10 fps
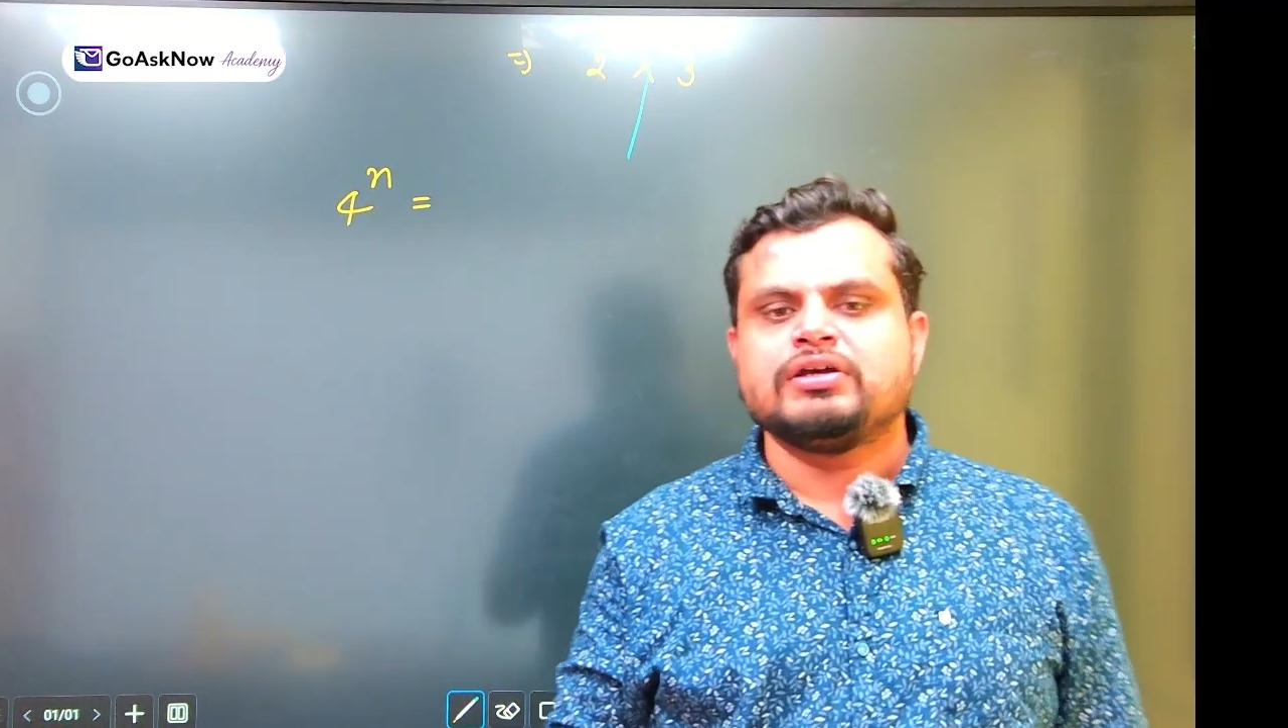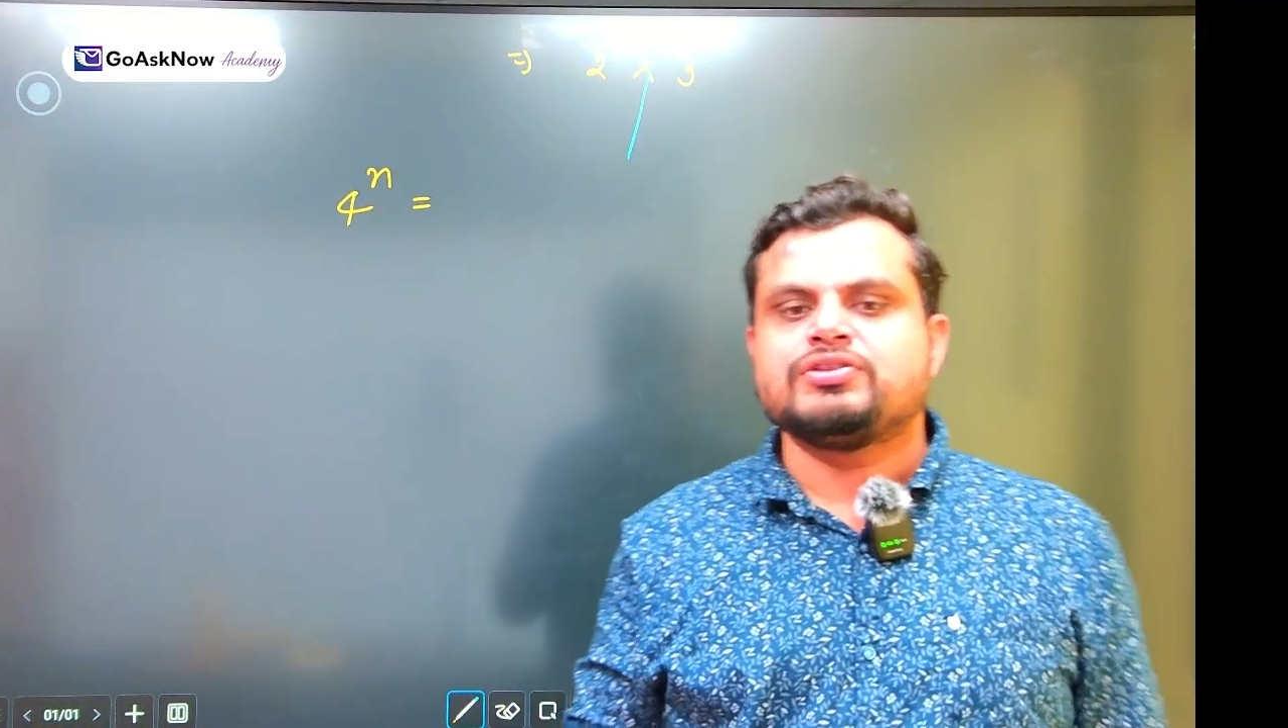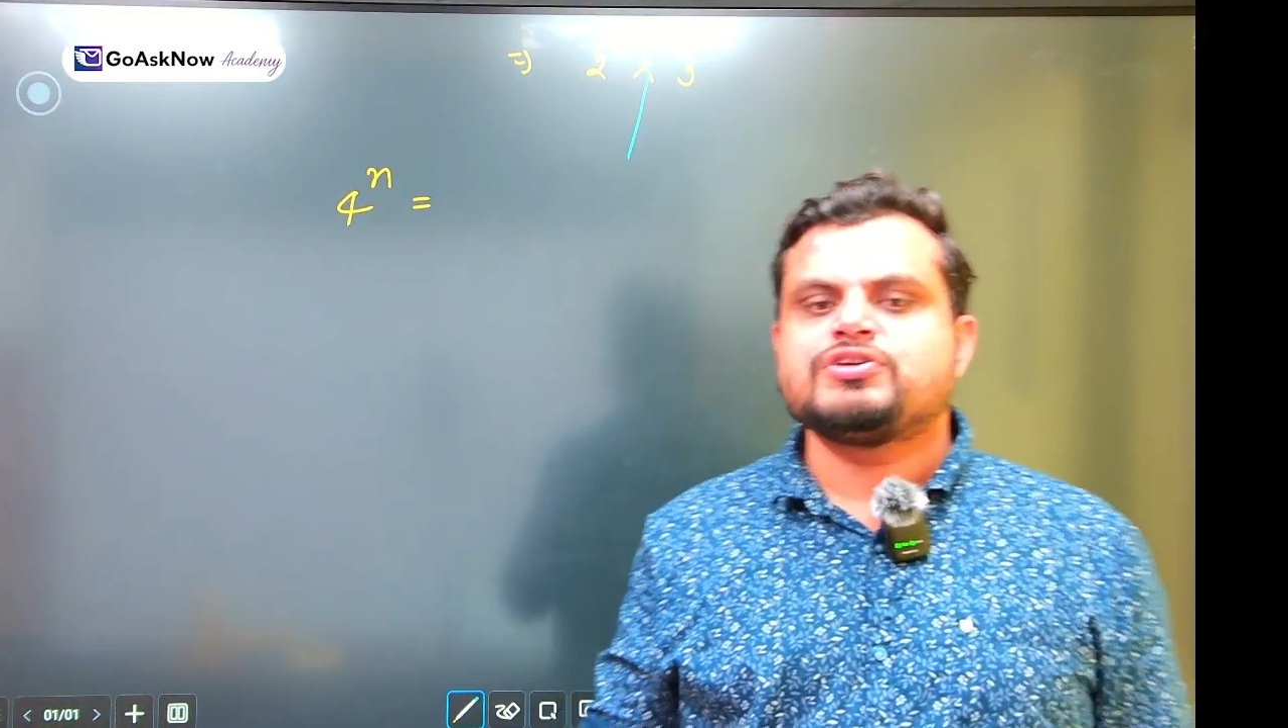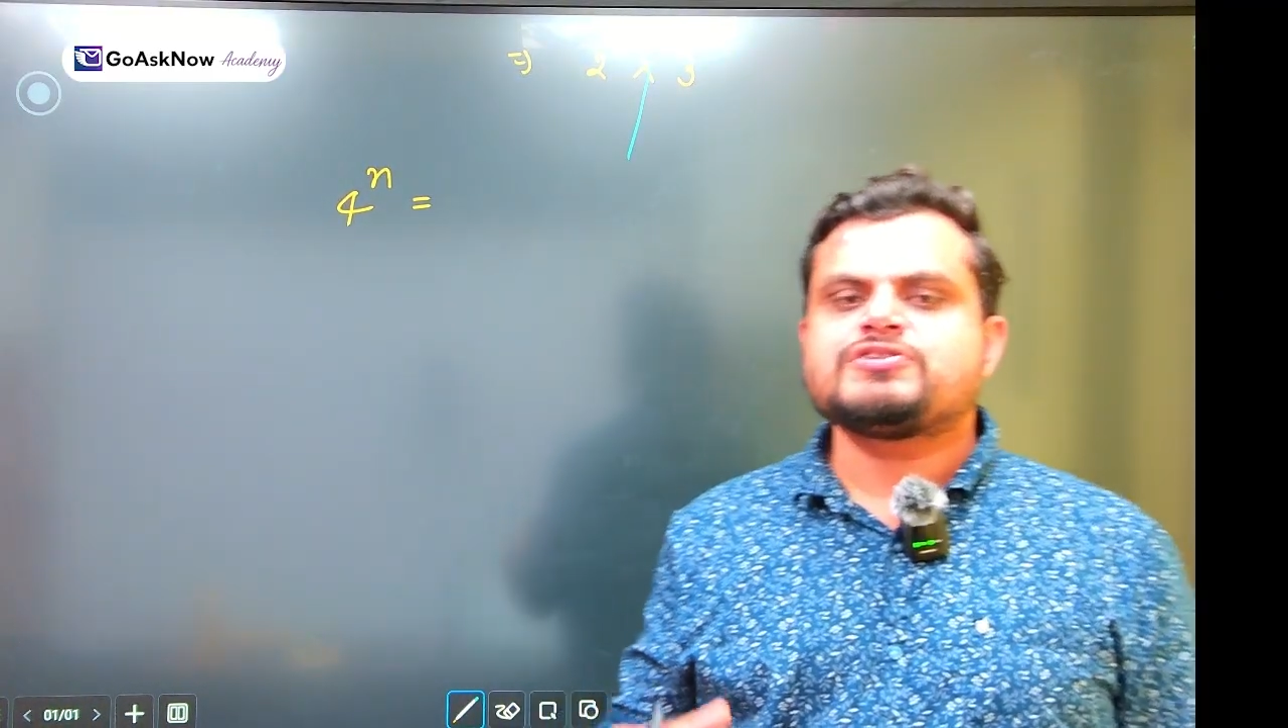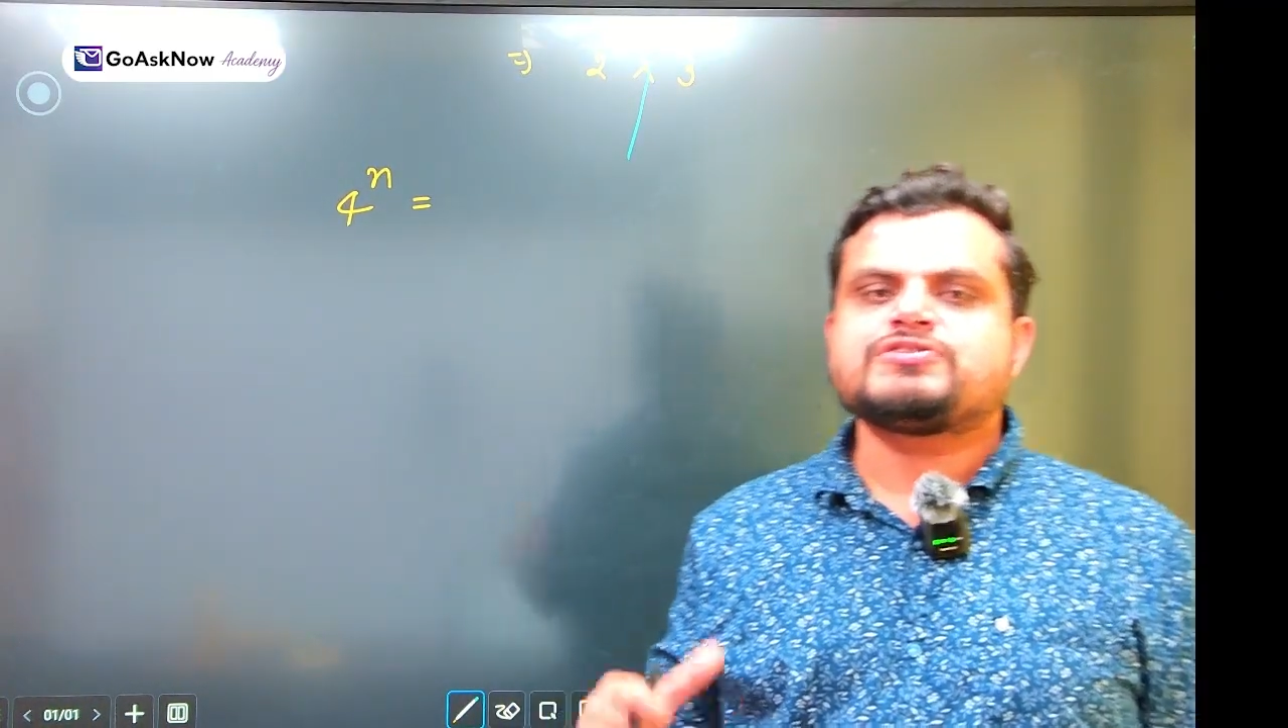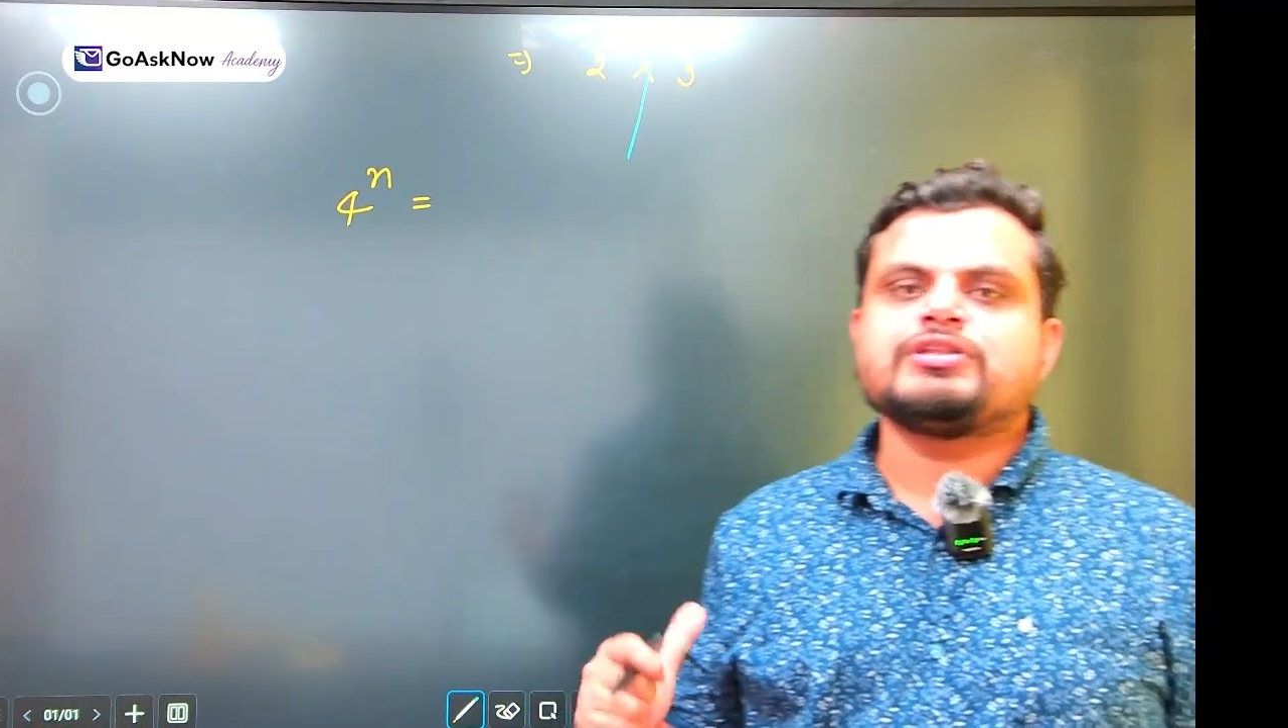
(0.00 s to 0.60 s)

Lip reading: this